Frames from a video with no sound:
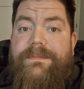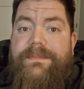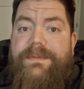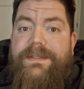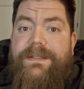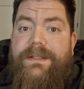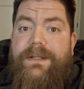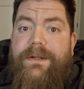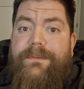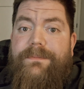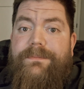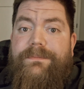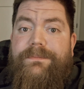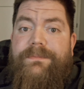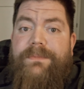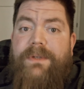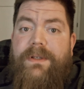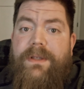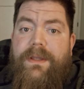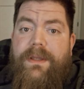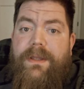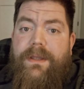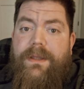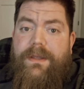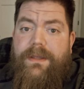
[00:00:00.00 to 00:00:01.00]
So
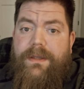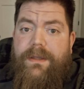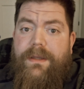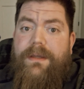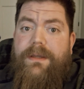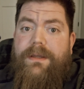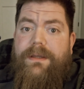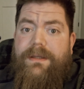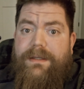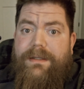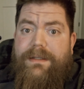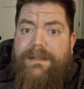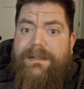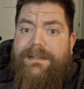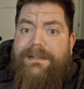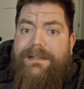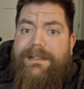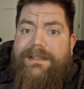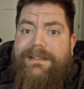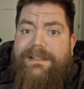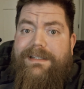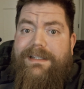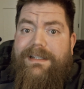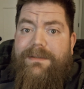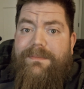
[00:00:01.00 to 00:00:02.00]

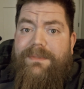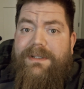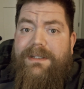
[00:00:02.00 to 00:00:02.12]
That's going to